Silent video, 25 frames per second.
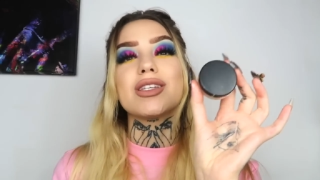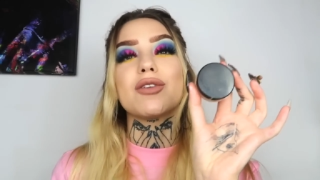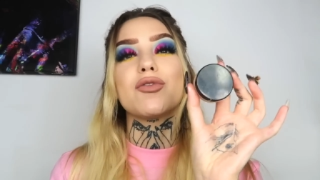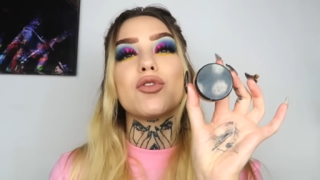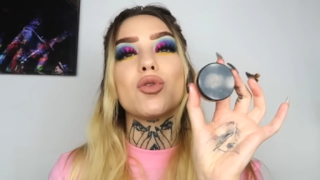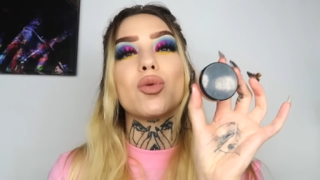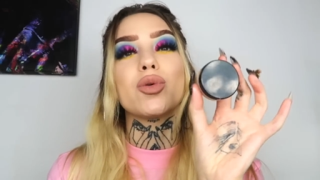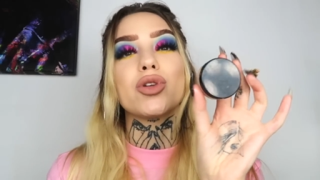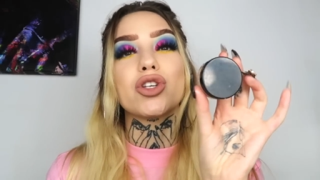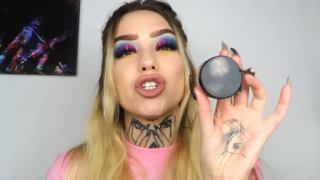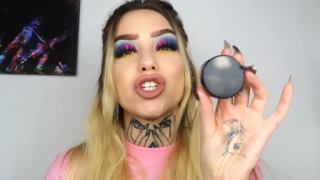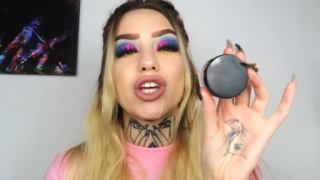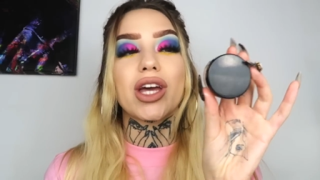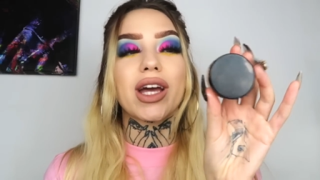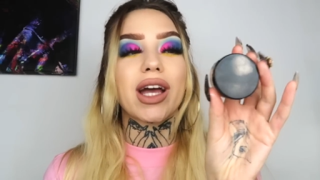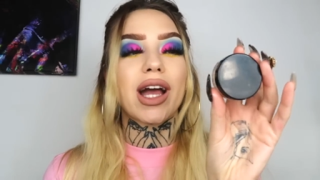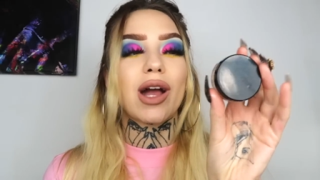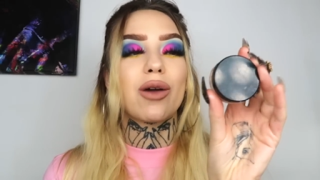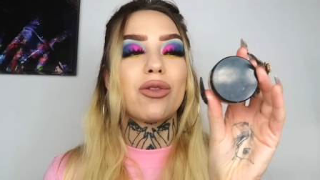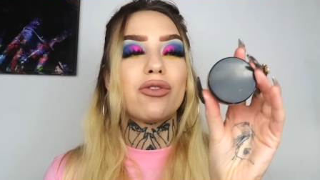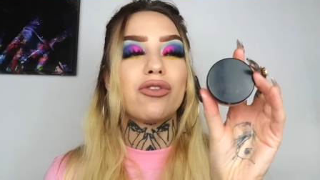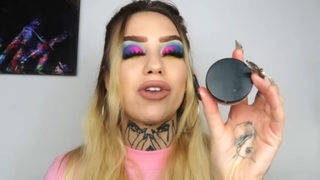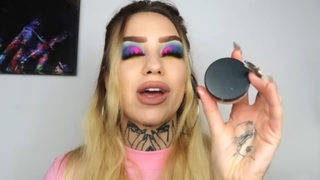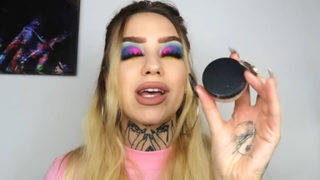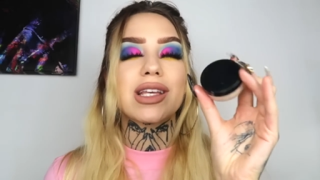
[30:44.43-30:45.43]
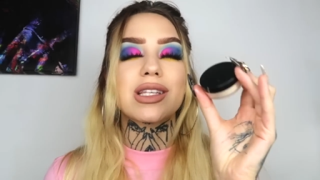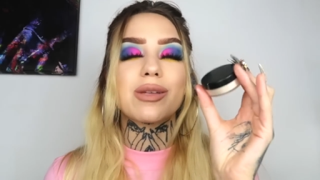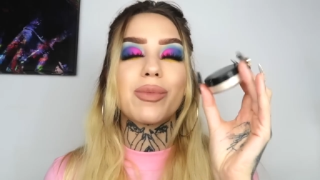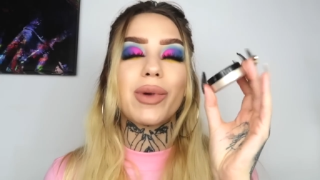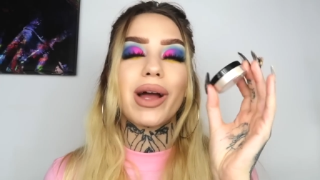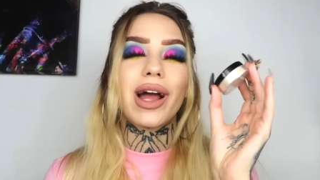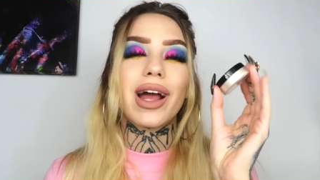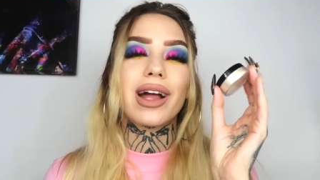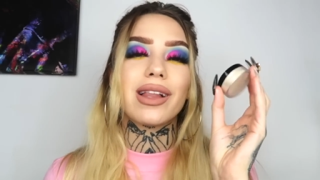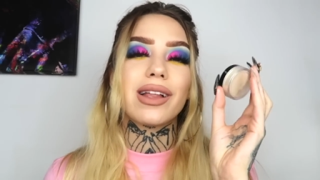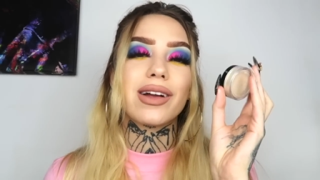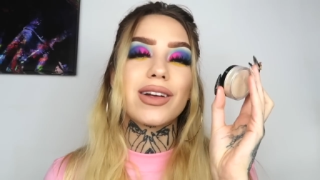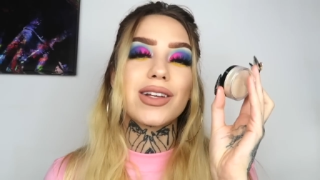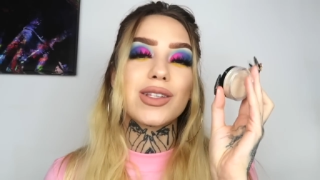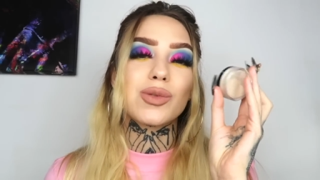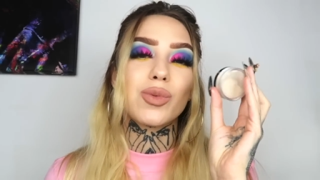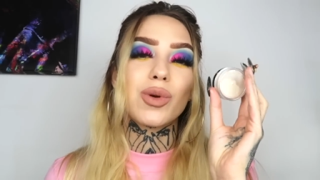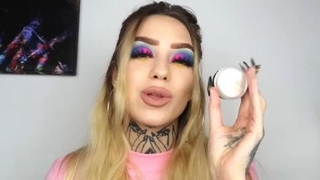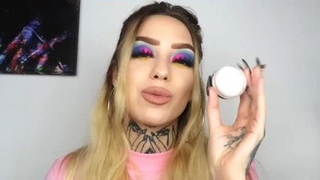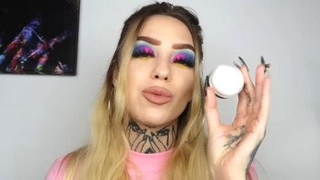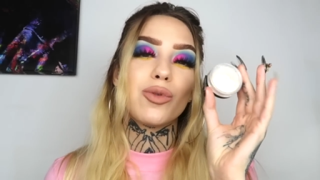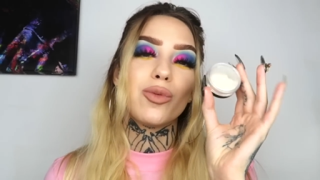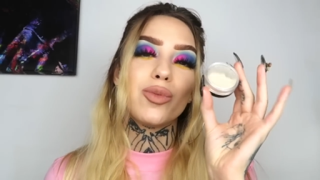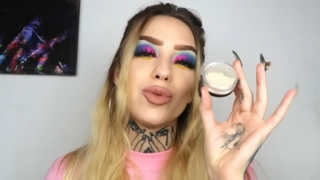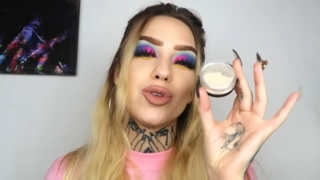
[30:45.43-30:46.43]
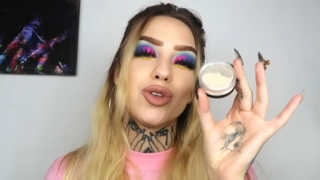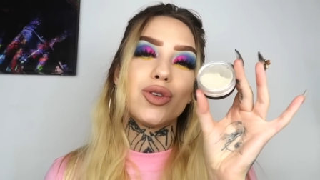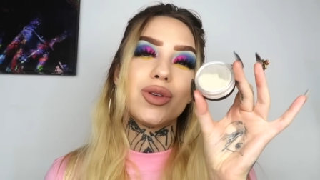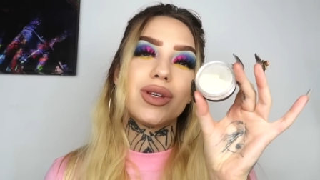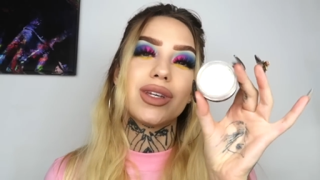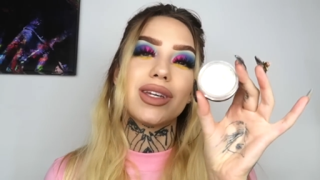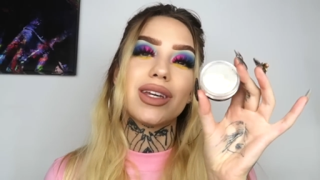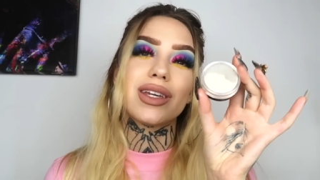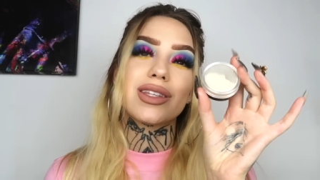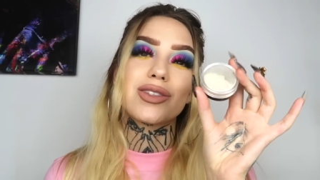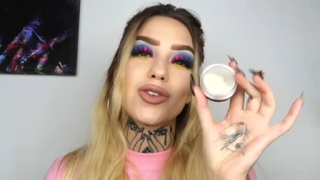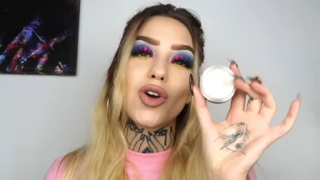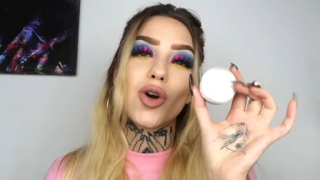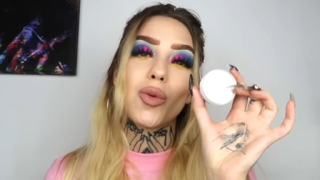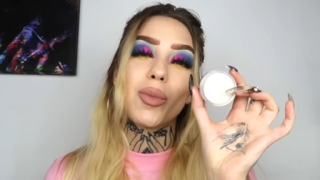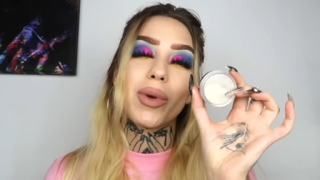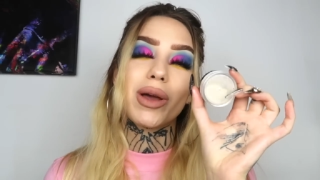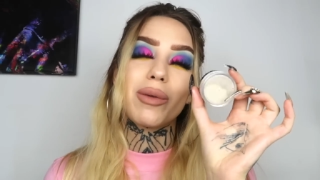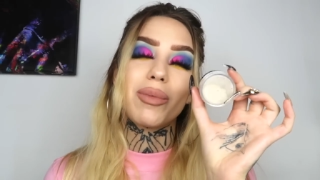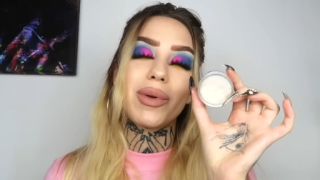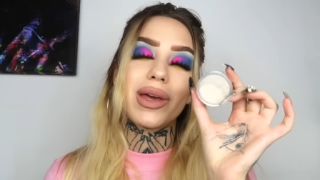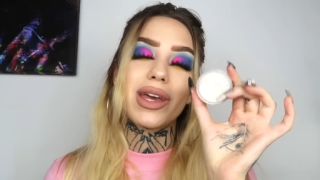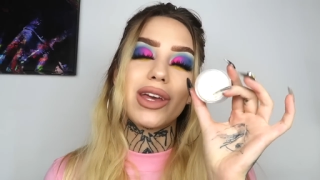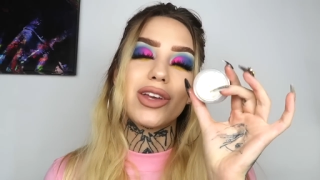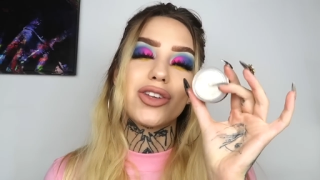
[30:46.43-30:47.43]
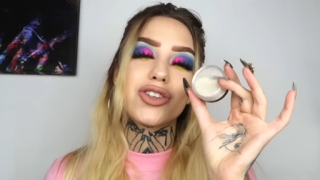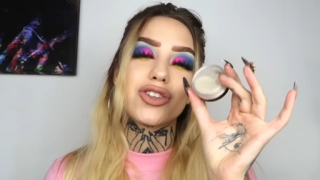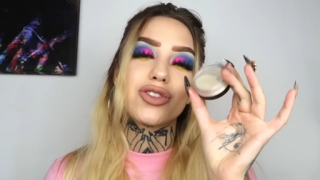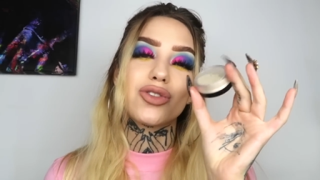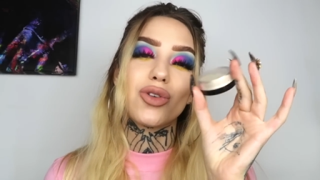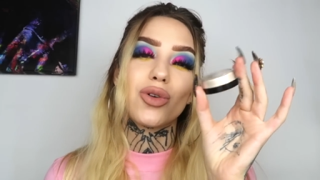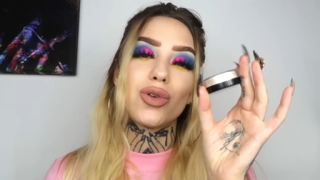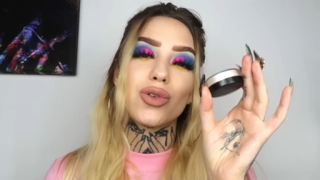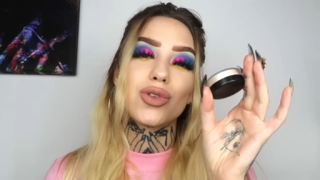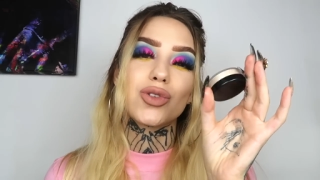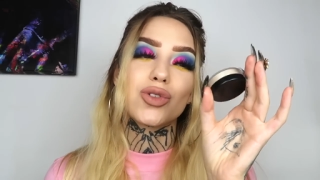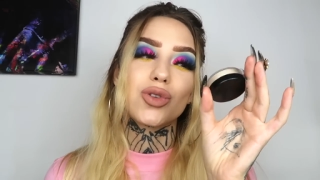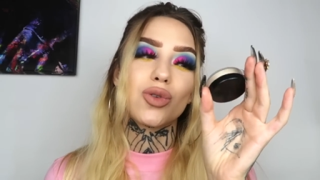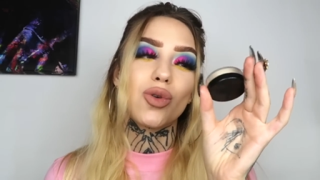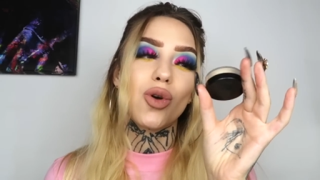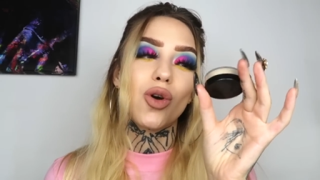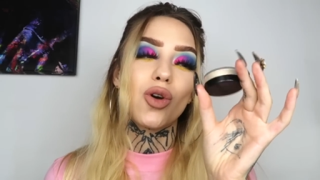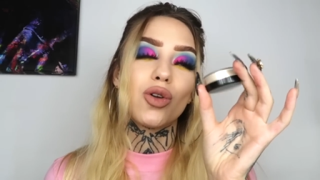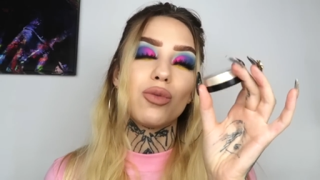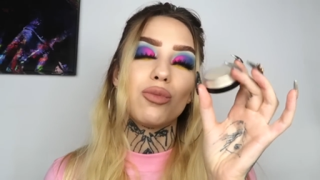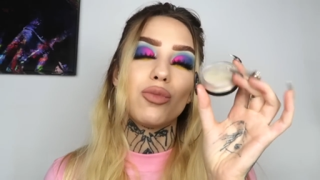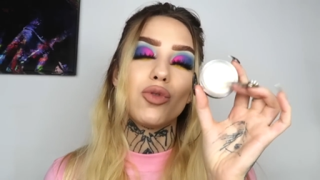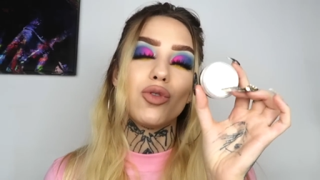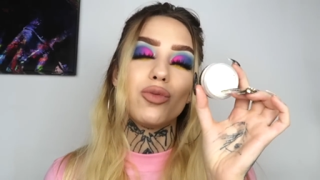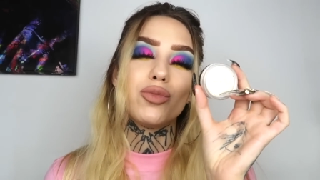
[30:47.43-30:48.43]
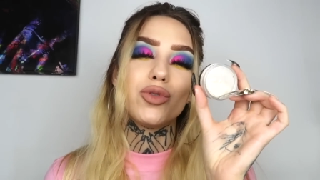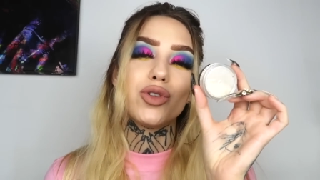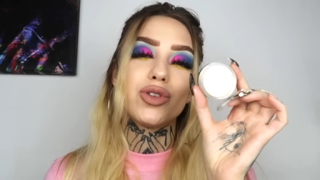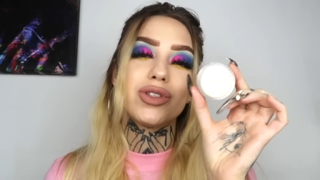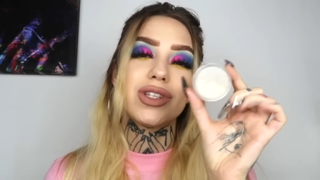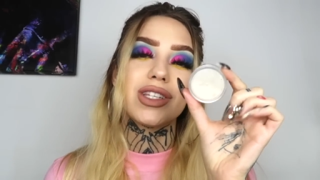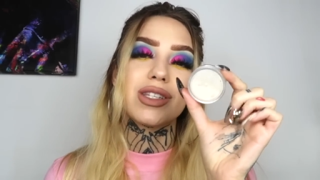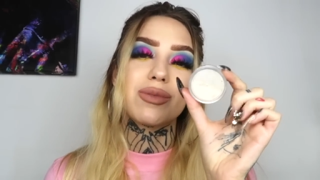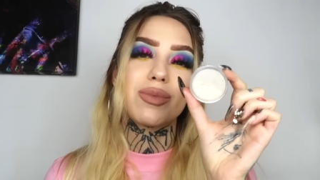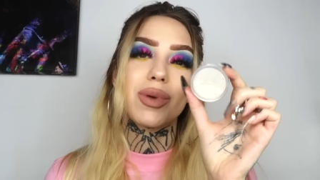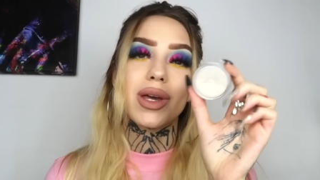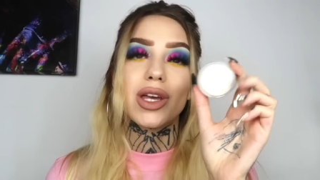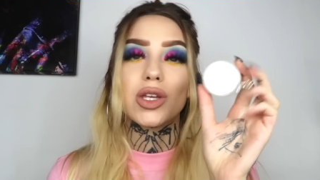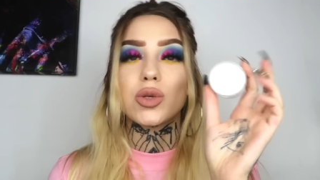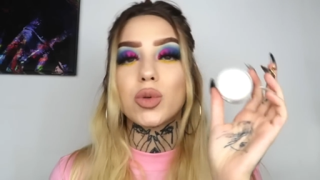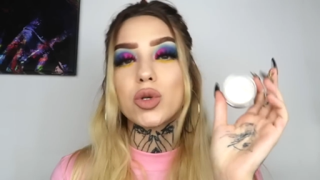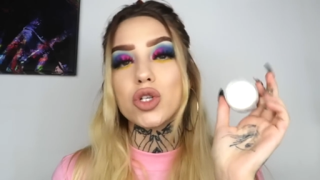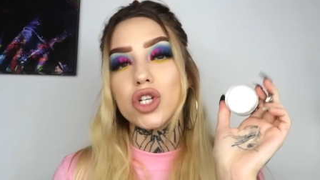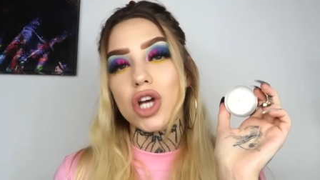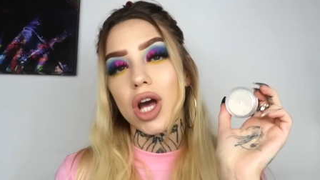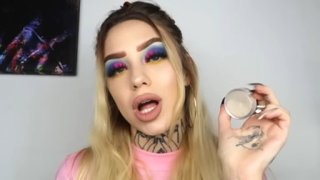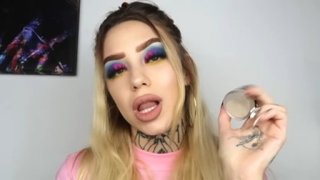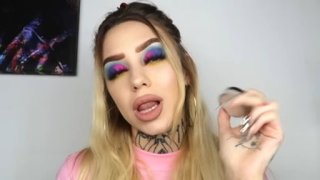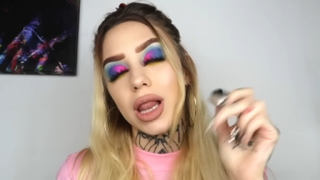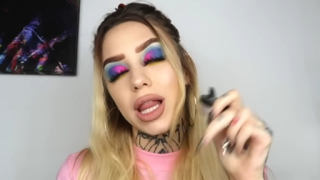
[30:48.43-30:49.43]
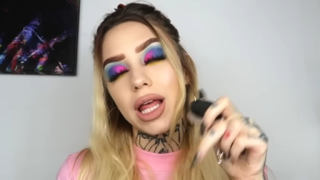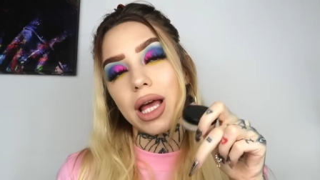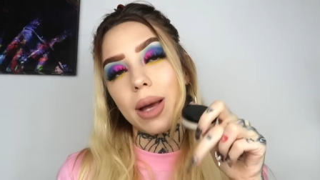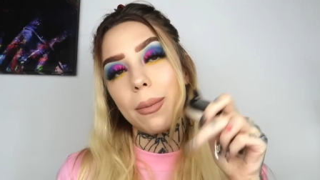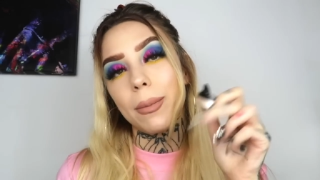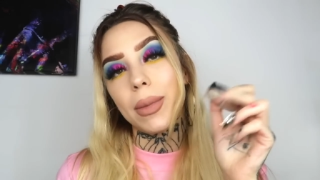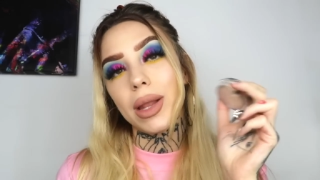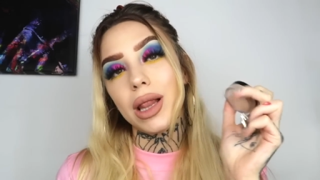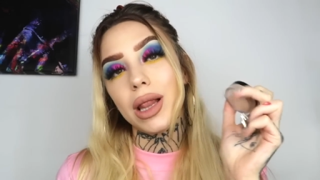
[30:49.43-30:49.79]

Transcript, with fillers: If you want to check out the rest of my highlighters with Beau Beauty, it's on my page and also on Beau Beauty's page, which I'll link